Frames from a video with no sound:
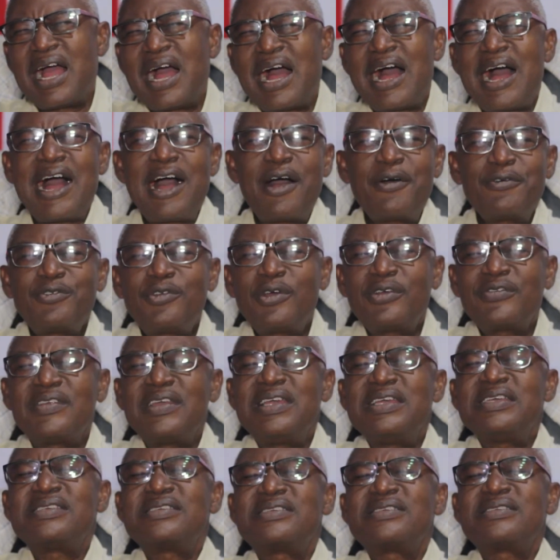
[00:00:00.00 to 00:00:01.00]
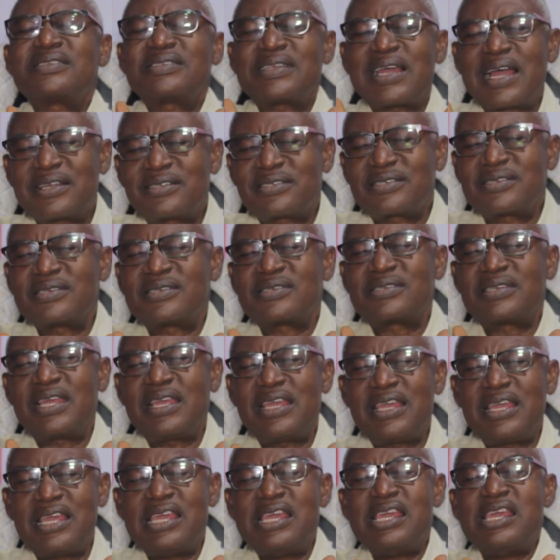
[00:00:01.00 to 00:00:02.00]
how does he start to
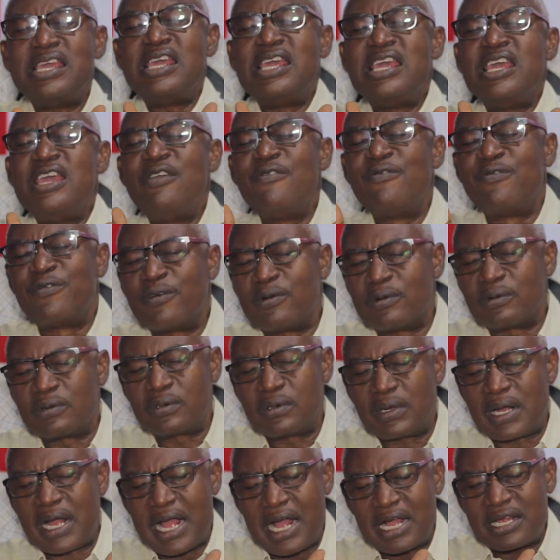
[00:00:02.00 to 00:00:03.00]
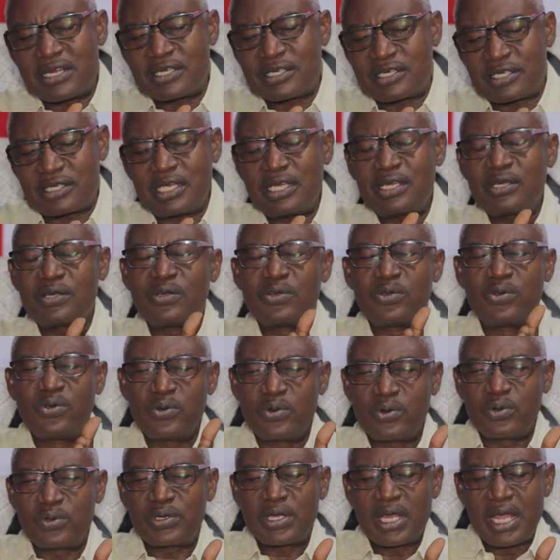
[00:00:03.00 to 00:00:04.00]
see evil and see
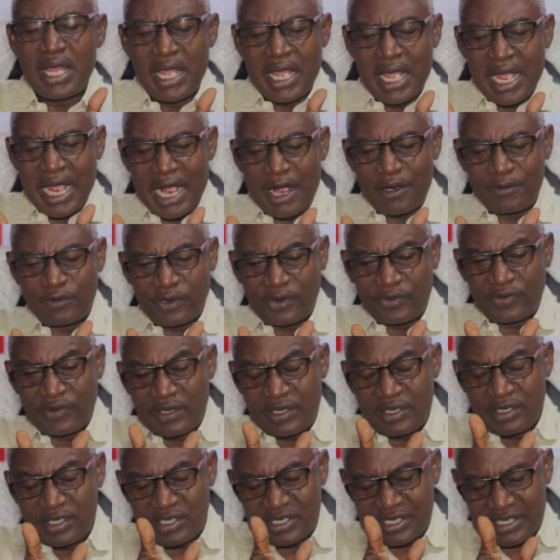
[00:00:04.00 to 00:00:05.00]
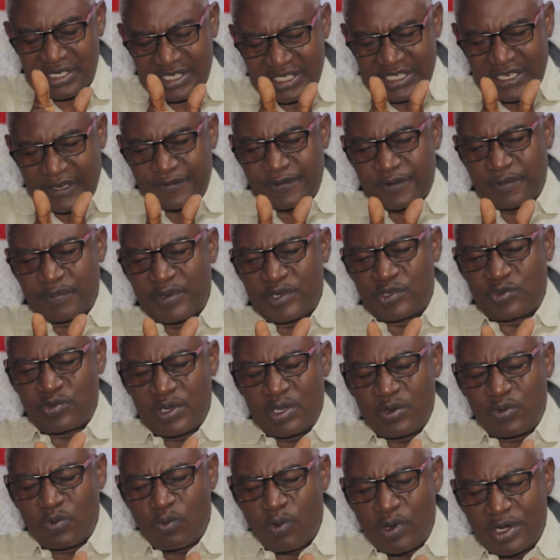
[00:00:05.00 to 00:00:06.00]
good? How does he sift
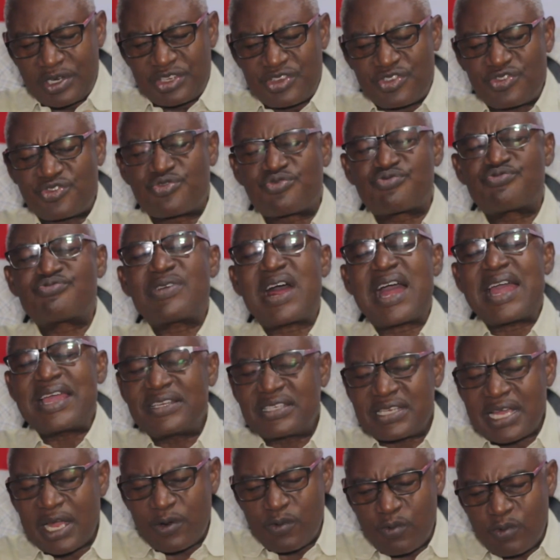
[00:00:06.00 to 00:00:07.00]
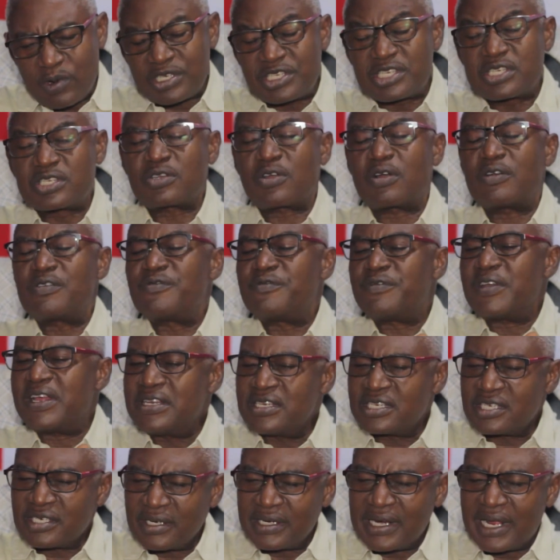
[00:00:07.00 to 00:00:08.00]
between what is right and what is
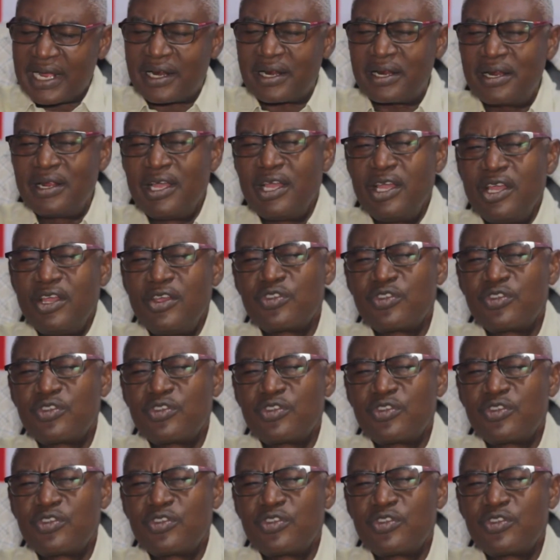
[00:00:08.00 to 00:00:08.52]
conventional?